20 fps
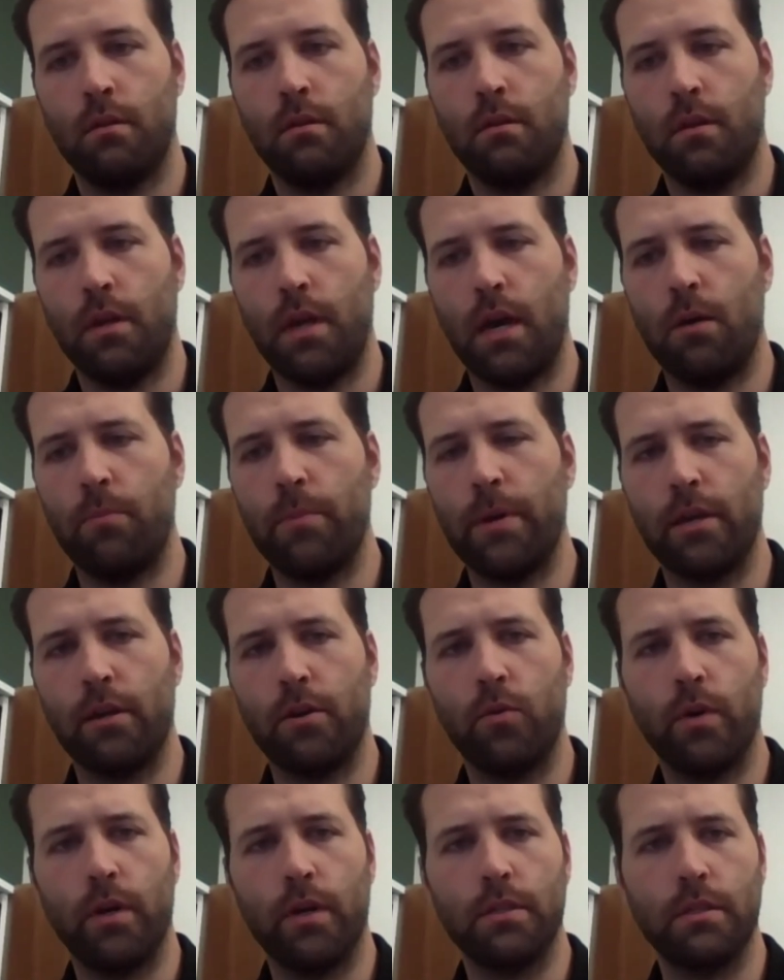Yeah, I'll make it
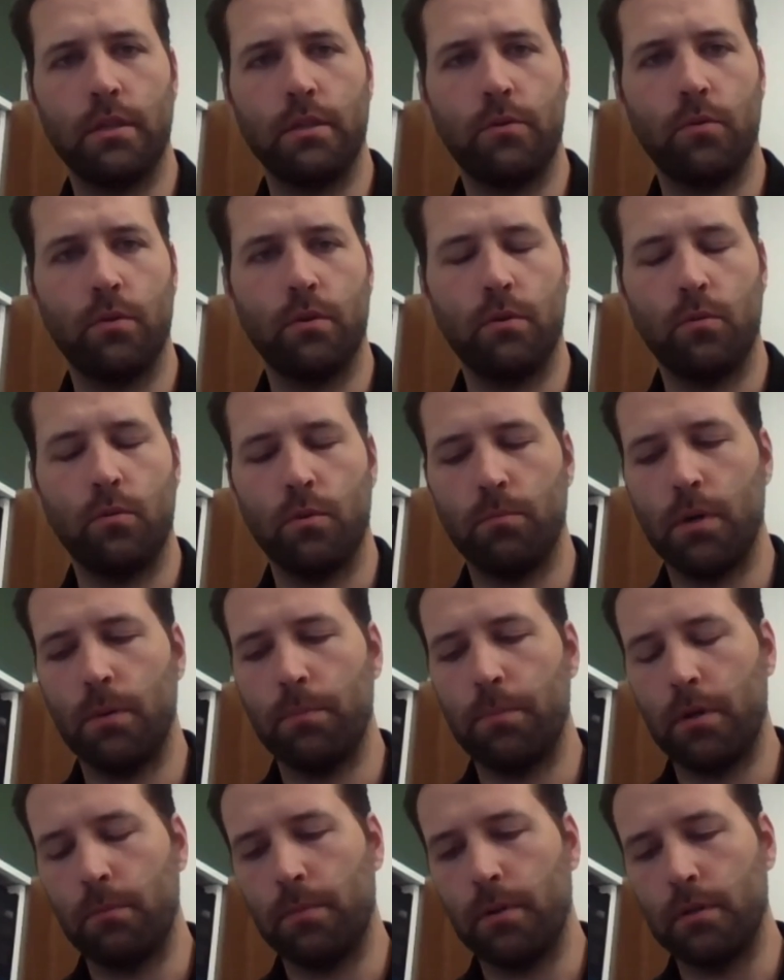quick. I think we're
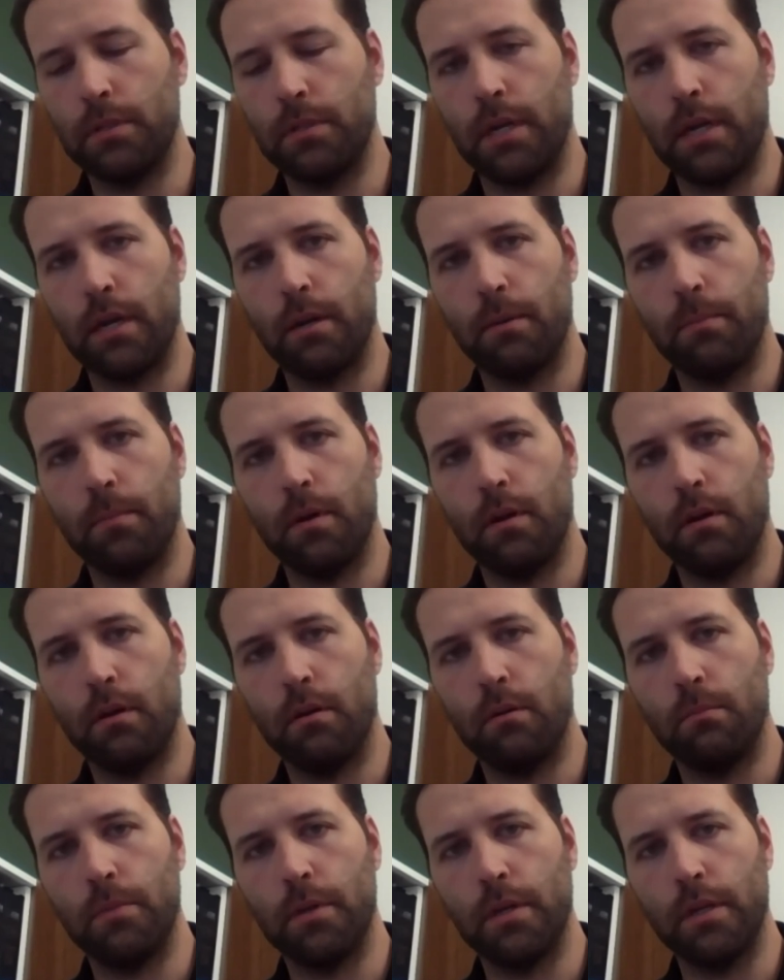bumping up on time.
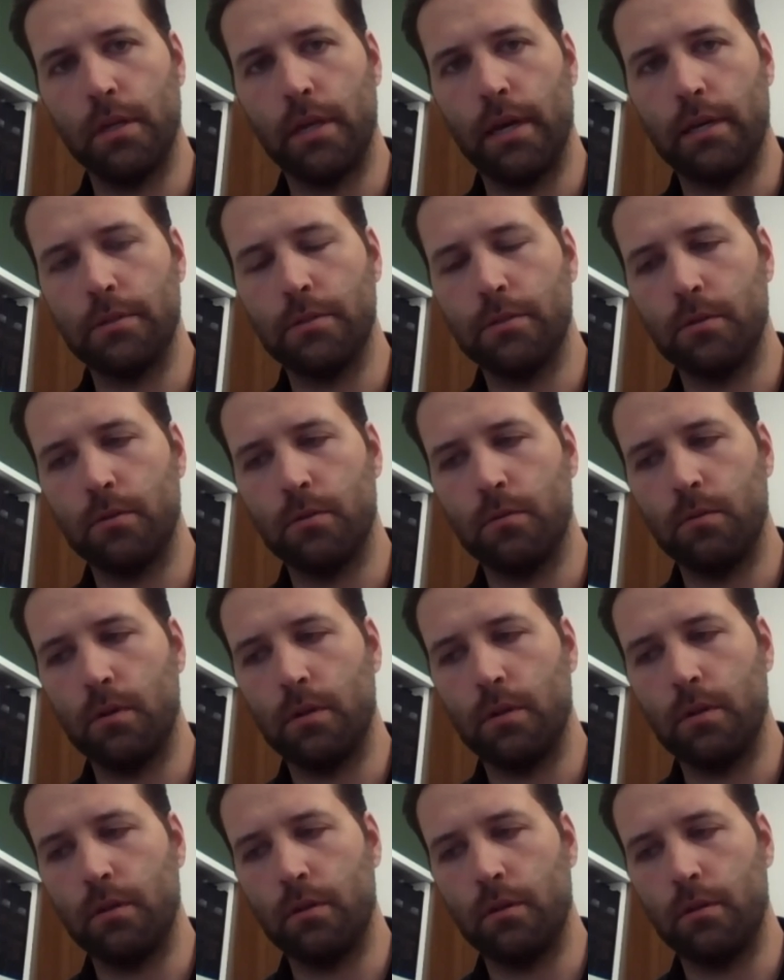But so
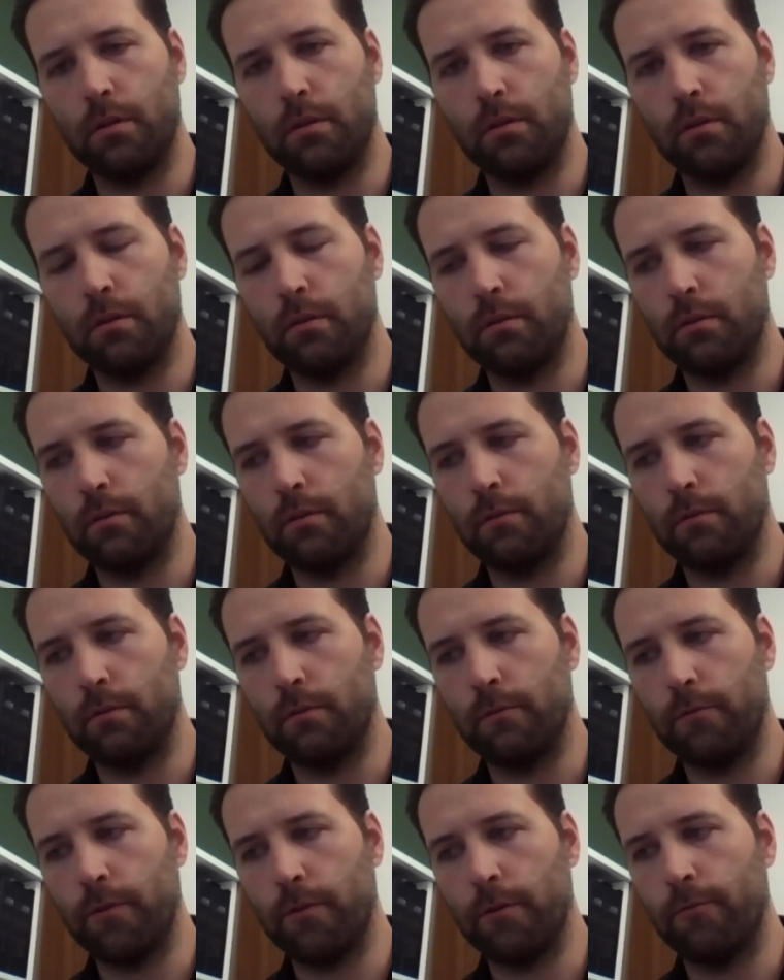
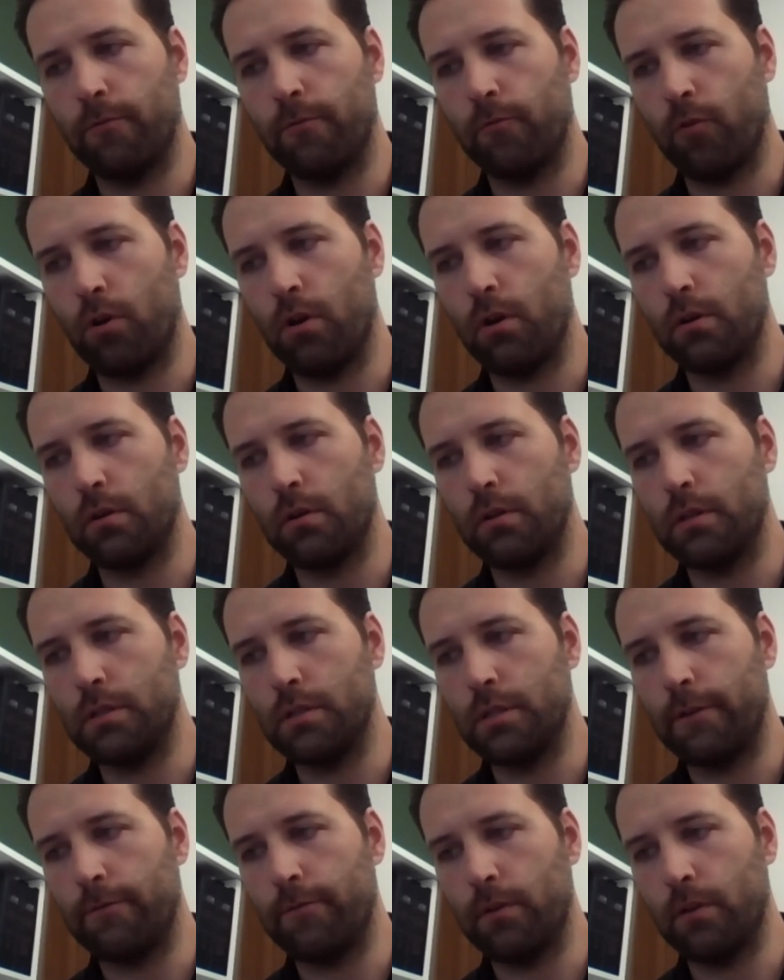the fear of fraud is
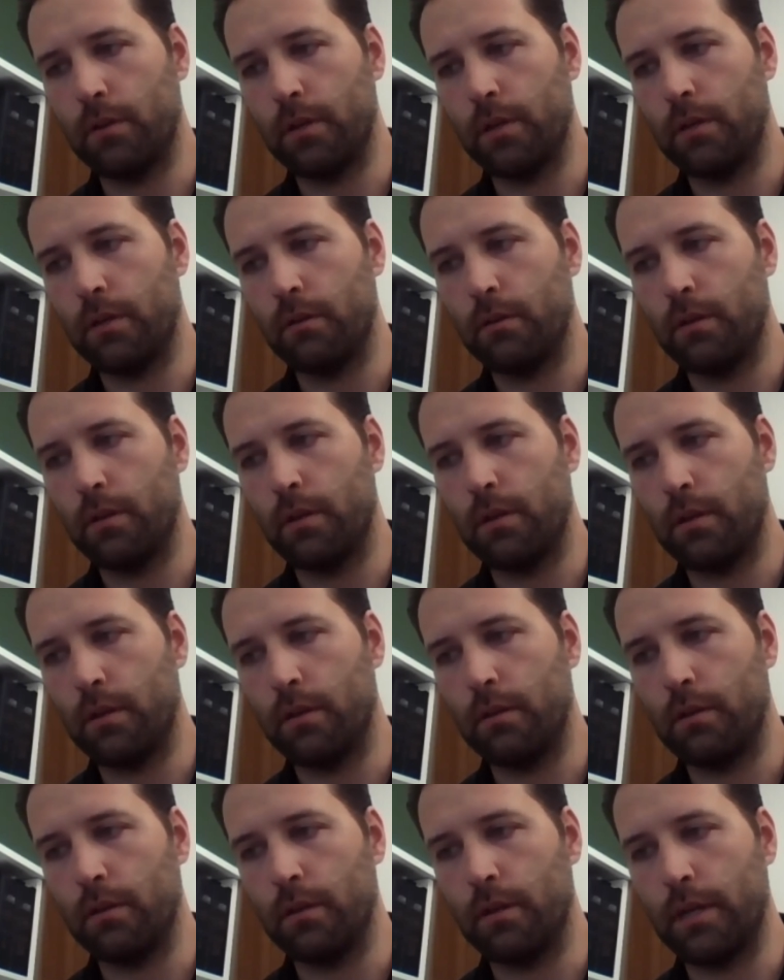definitely it
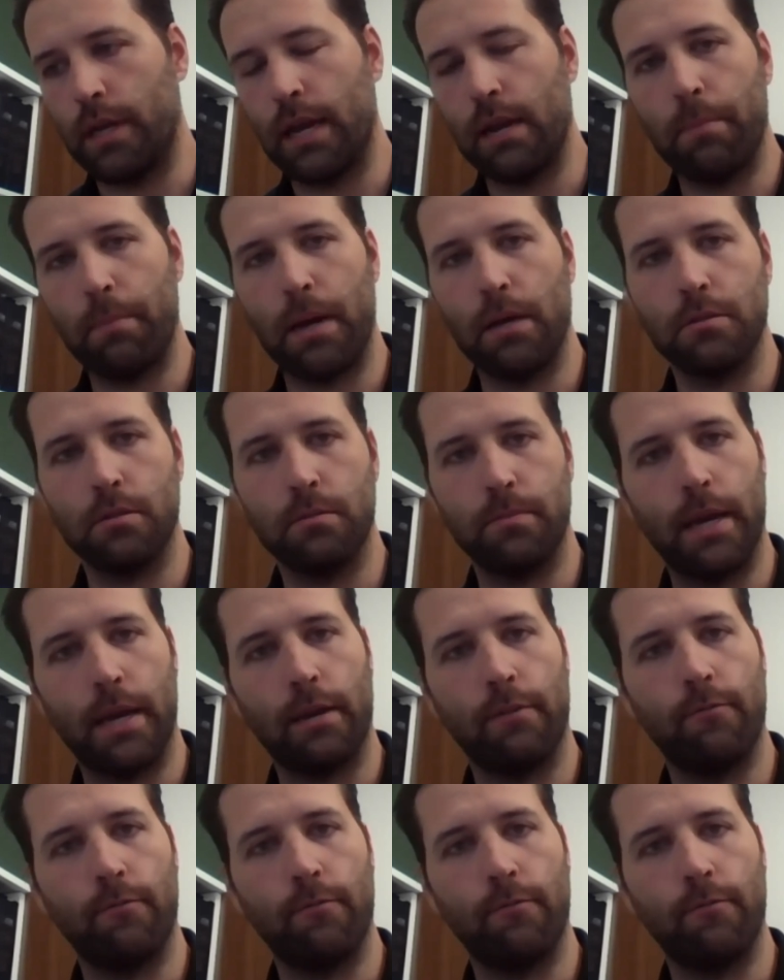kind of bounces back and